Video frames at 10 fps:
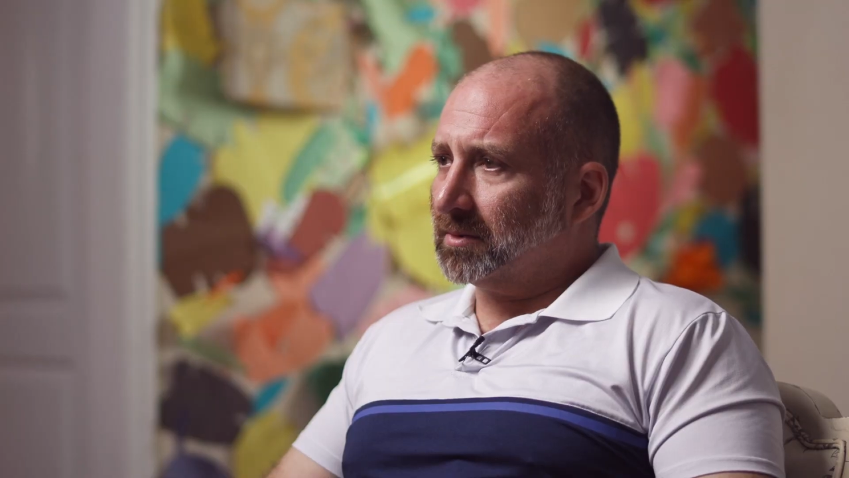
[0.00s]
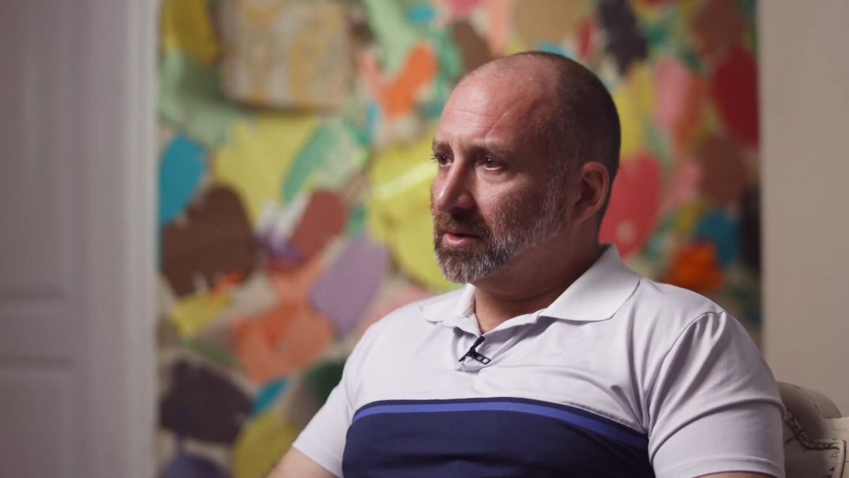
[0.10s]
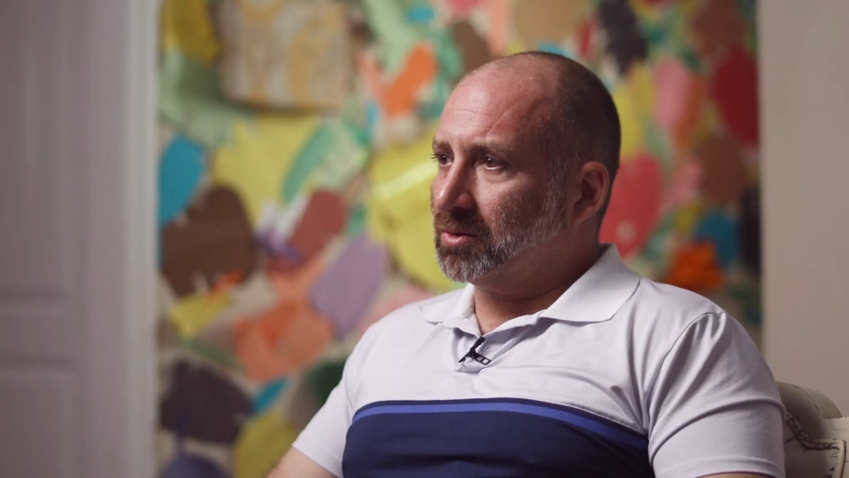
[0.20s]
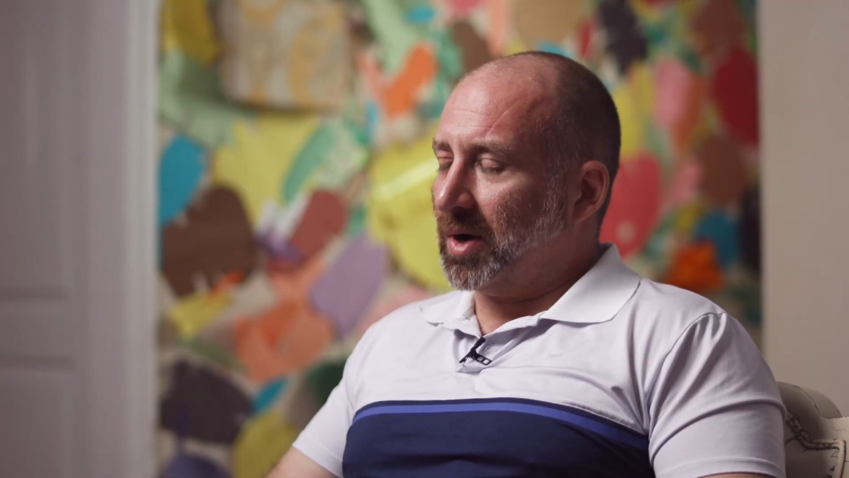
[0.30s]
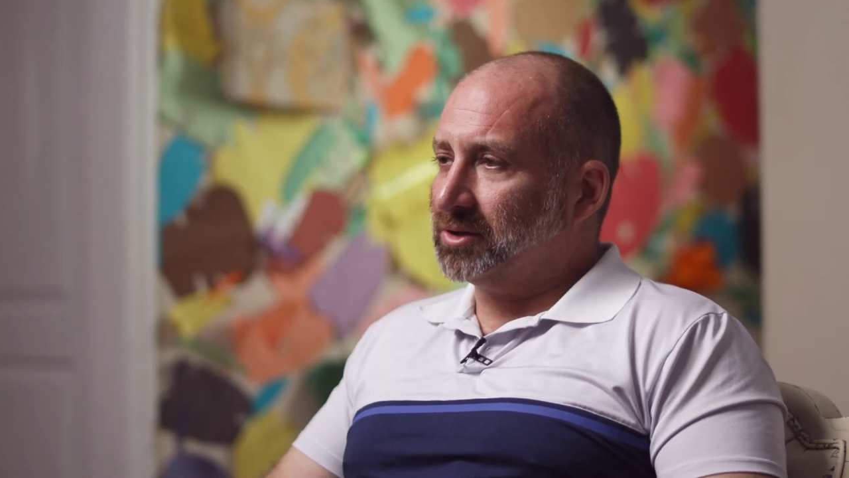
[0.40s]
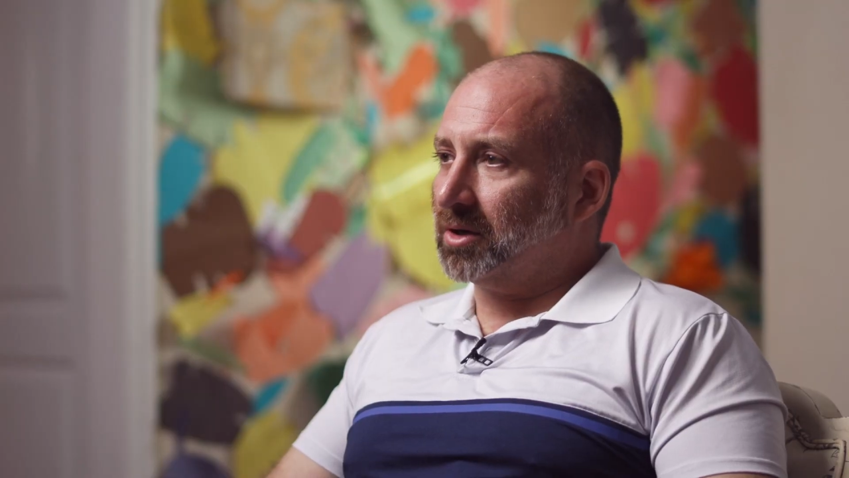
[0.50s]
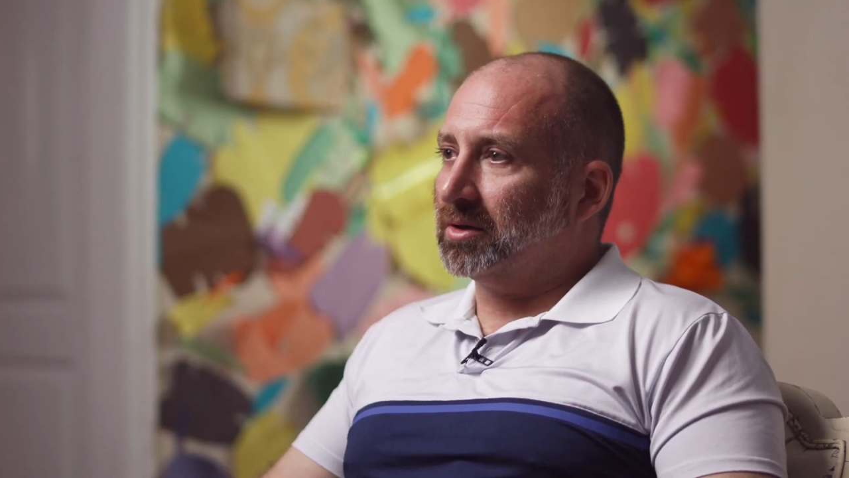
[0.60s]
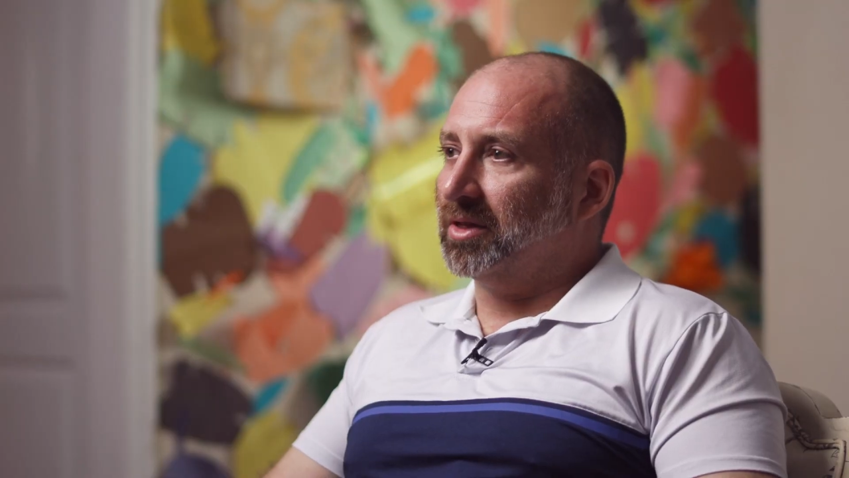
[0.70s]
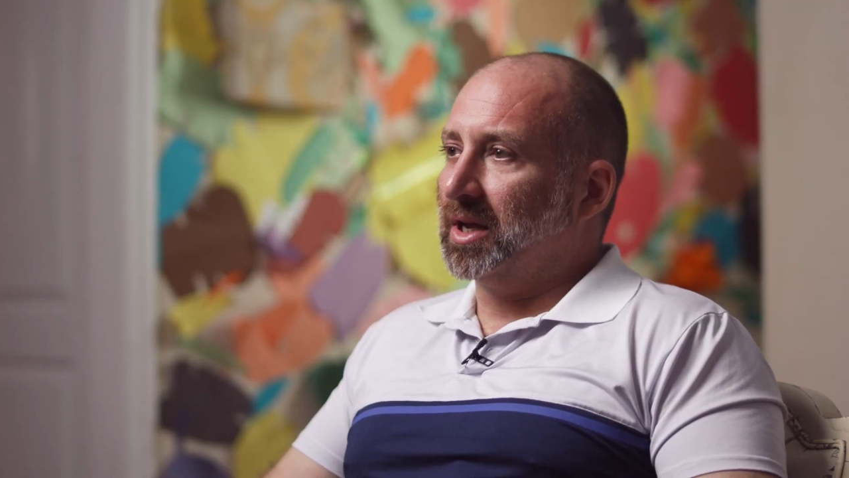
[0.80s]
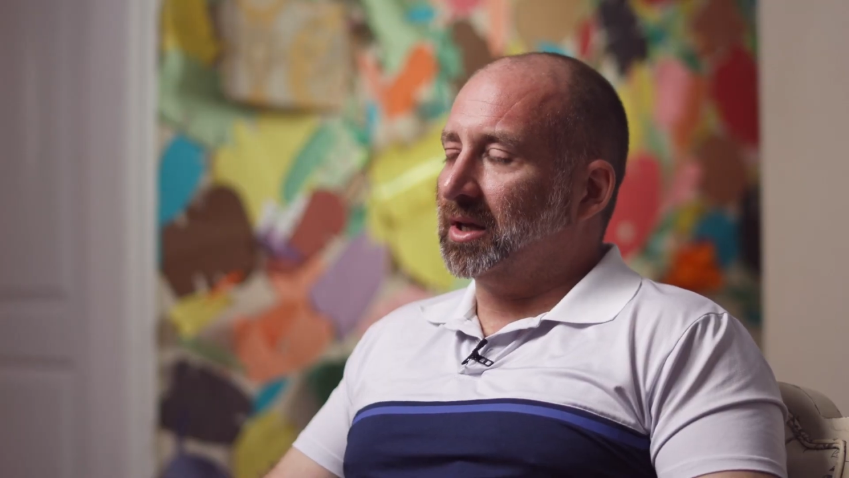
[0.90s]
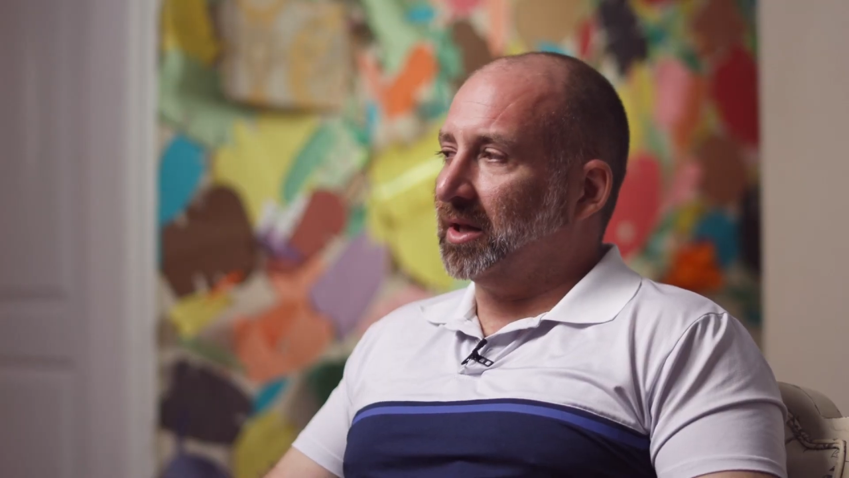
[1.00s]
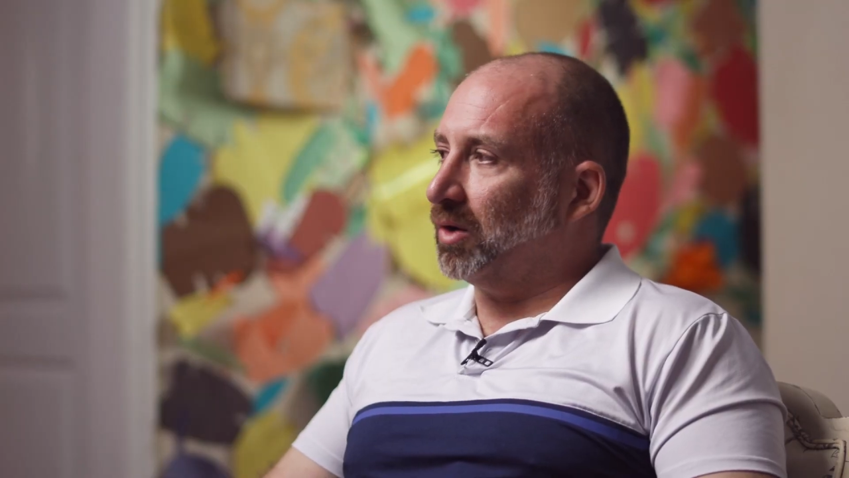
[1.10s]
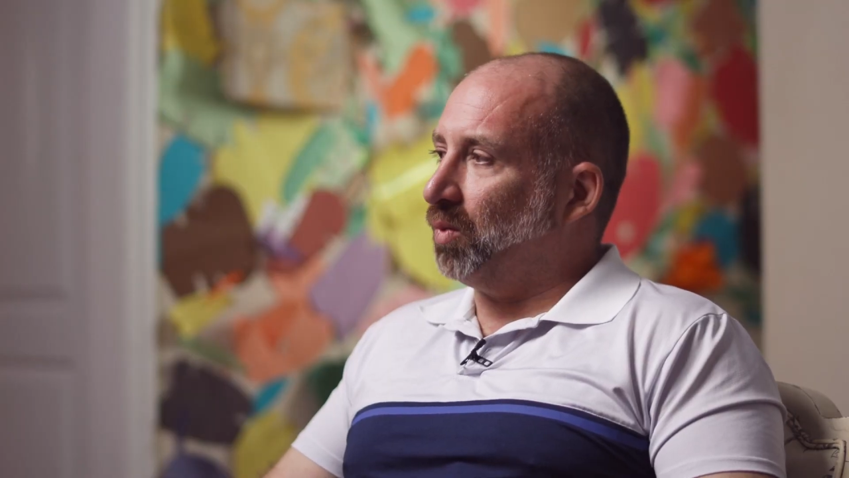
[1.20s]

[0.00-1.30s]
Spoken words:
So I started thinking, like,